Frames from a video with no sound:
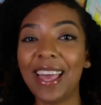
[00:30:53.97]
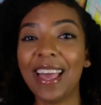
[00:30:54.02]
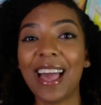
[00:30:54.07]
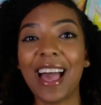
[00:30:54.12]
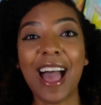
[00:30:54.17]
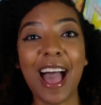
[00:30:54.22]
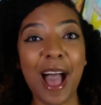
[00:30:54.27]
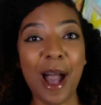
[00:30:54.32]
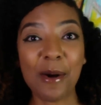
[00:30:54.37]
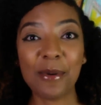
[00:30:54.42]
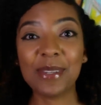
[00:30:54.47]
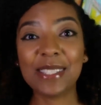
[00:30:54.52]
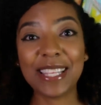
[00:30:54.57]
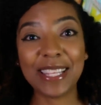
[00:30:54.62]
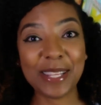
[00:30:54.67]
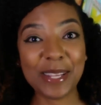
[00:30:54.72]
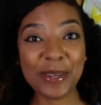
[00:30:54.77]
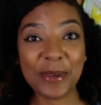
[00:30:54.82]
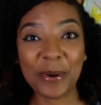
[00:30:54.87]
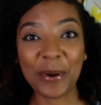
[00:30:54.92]
I was
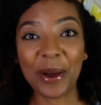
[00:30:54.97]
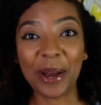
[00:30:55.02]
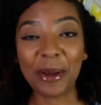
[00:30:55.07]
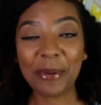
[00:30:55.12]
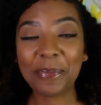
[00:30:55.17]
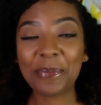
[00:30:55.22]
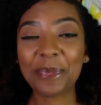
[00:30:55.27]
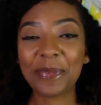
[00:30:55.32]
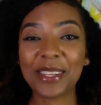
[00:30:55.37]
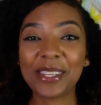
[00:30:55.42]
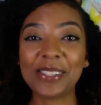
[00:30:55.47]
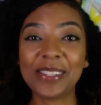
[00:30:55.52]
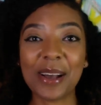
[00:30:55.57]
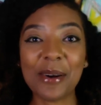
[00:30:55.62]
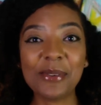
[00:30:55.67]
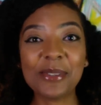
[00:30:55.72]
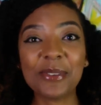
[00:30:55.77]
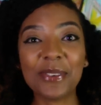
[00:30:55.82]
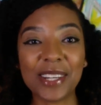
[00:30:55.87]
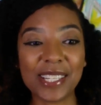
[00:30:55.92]
in the door. So that
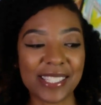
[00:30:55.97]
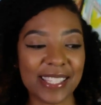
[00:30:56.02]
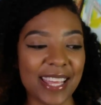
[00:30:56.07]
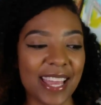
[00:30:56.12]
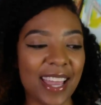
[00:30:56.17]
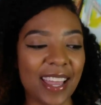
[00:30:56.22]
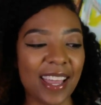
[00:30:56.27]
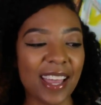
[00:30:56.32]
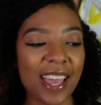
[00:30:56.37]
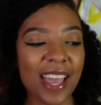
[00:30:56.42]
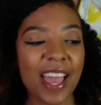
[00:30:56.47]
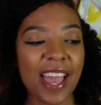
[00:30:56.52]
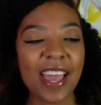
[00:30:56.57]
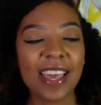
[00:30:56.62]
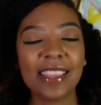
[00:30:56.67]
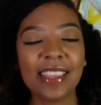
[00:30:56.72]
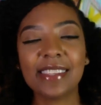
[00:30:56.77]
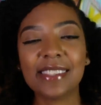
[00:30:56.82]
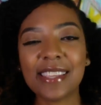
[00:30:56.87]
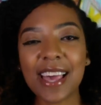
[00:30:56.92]
was first thing.
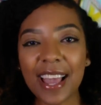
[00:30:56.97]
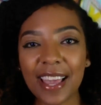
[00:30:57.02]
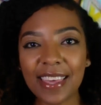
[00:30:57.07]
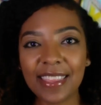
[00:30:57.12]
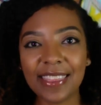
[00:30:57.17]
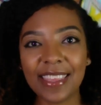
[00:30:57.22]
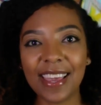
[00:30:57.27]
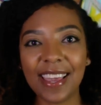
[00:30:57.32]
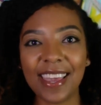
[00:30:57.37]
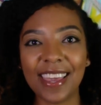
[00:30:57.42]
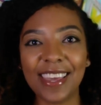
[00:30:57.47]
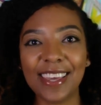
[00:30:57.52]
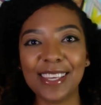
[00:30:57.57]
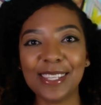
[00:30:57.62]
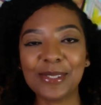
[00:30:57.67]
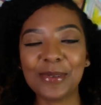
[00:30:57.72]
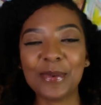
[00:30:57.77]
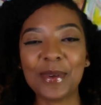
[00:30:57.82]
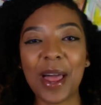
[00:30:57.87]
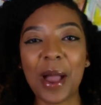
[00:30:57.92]
The second thing
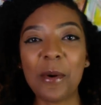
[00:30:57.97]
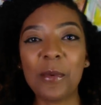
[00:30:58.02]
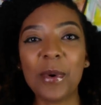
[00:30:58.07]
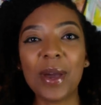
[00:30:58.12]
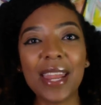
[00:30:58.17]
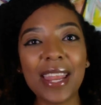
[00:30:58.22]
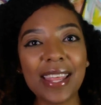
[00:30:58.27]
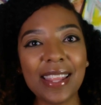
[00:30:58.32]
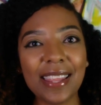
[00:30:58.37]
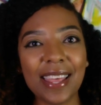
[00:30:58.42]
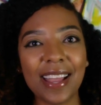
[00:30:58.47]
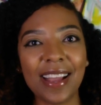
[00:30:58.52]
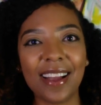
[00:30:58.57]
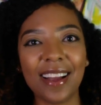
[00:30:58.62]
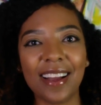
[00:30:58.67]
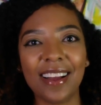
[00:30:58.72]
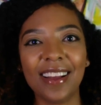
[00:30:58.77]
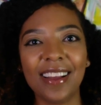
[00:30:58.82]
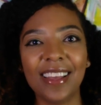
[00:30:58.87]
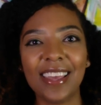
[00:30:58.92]
is when I went in
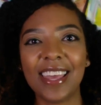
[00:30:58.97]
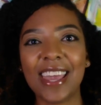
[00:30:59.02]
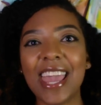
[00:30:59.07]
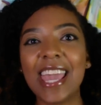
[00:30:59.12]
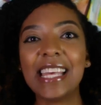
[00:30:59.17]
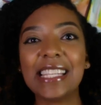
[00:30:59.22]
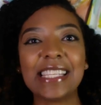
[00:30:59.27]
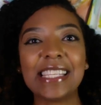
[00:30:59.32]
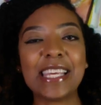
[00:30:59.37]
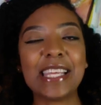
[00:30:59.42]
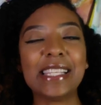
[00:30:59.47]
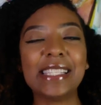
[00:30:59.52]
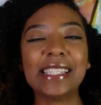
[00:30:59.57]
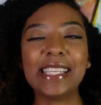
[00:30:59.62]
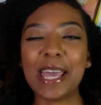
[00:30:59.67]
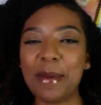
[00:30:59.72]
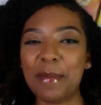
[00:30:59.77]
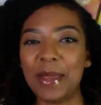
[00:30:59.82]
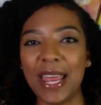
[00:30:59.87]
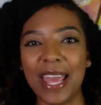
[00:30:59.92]
there, it's
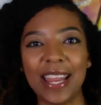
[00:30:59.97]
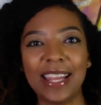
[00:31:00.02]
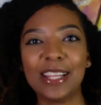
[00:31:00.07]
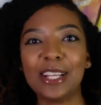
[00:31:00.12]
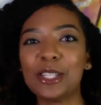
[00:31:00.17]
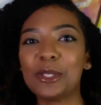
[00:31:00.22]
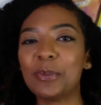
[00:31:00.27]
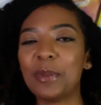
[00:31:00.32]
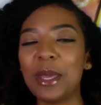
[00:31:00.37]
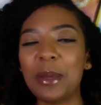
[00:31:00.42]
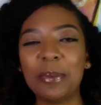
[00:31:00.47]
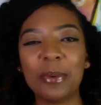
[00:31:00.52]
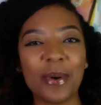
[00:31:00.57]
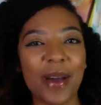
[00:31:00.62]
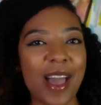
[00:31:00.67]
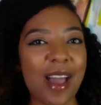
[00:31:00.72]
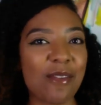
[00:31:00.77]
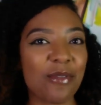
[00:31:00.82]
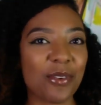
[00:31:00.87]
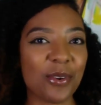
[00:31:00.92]
intimidating. There's people
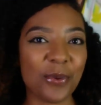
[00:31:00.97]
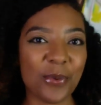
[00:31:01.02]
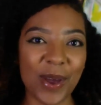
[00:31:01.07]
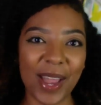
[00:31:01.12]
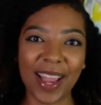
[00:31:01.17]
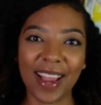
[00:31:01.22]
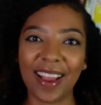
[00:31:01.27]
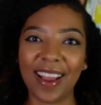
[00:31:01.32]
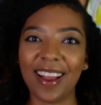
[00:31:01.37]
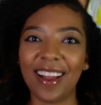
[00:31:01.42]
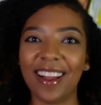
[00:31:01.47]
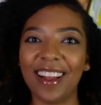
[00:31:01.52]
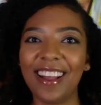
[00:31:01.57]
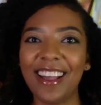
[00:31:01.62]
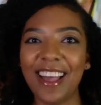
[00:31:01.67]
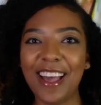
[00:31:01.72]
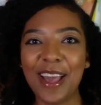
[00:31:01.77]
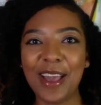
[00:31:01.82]
everywhere.